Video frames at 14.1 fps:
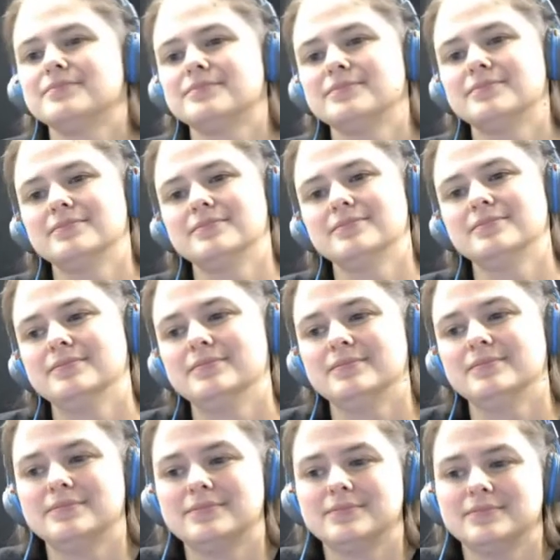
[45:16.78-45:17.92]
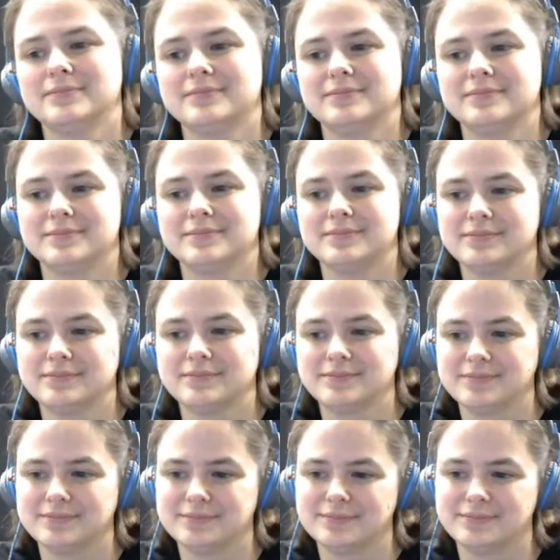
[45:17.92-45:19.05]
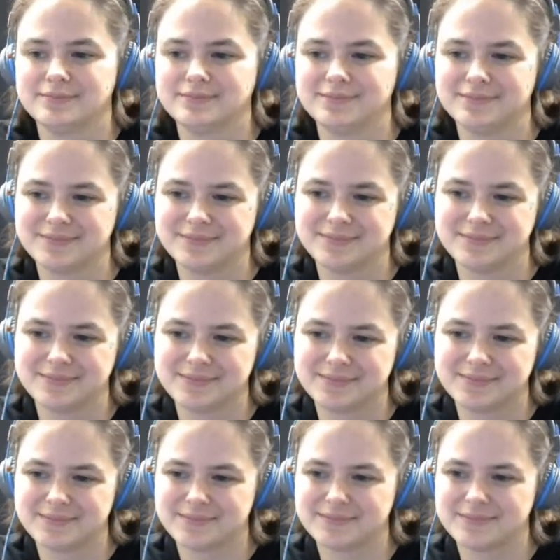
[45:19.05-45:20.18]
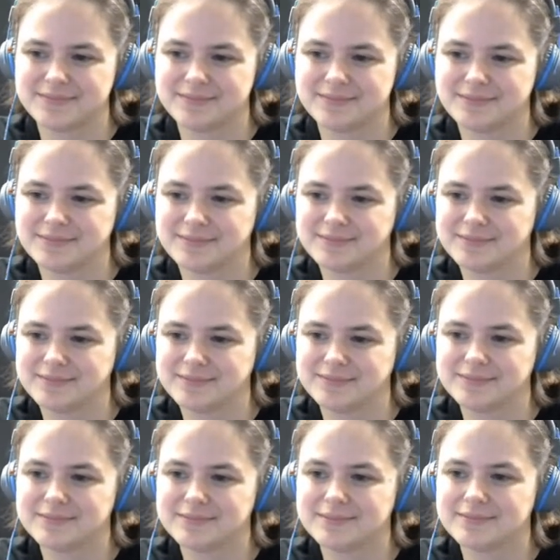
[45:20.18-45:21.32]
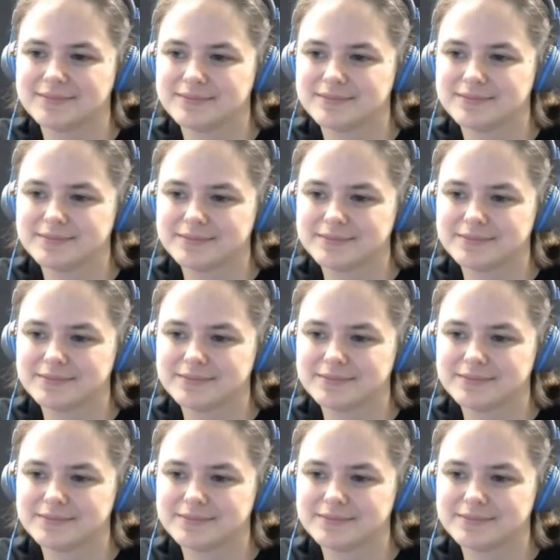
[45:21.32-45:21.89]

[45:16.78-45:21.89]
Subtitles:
(not speaking)